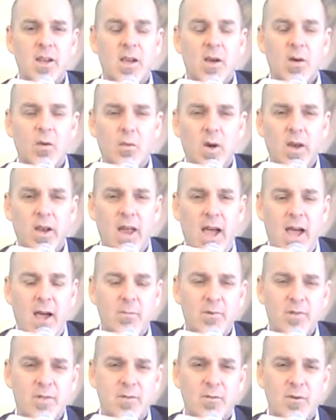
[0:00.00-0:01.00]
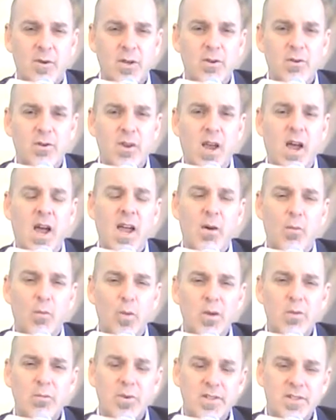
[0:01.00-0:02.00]
But what happens for you and
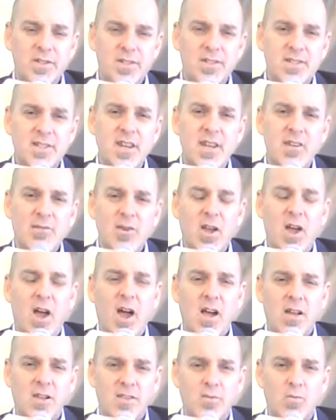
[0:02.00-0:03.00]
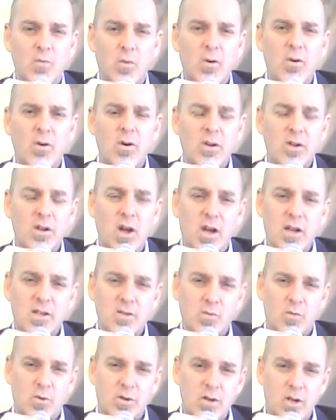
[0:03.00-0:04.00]
I, we receive God's
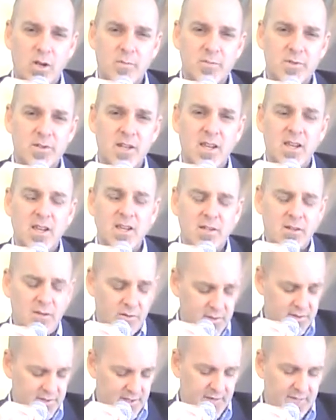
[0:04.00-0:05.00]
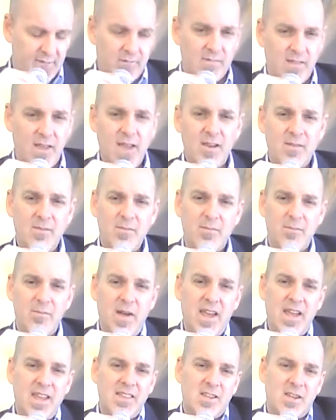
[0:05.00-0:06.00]
word, God's word comes into us, and
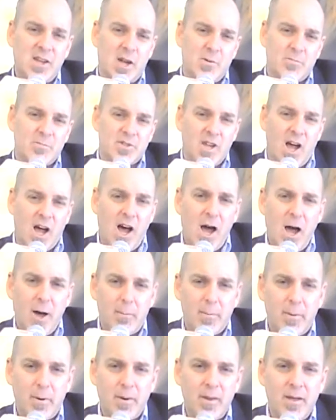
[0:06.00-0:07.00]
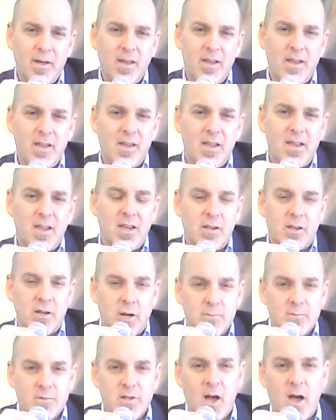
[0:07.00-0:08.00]
then faith comes up.
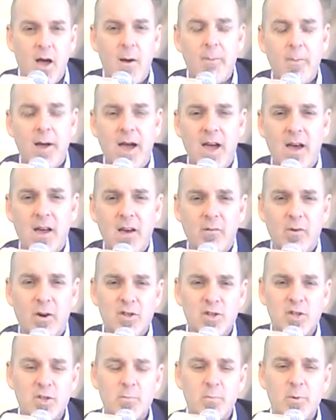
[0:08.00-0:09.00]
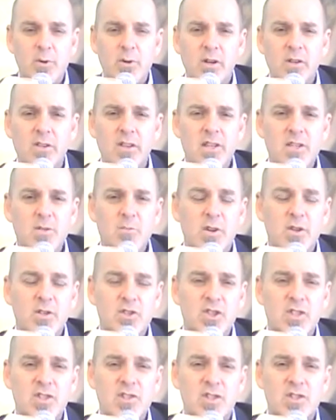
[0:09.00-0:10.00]
It comes up out of our spirit.
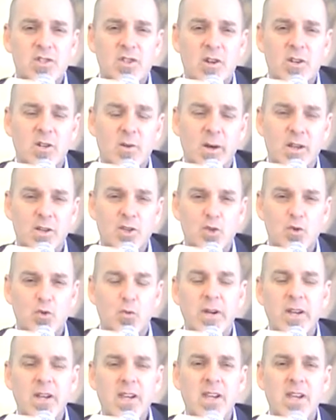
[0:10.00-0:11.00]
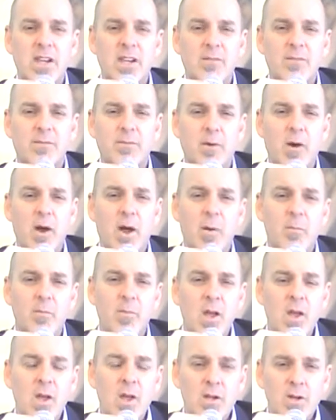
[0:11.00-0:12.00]
That's why Jesus talked about drinking
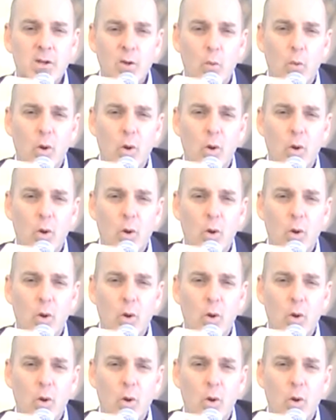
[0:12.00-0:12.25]
from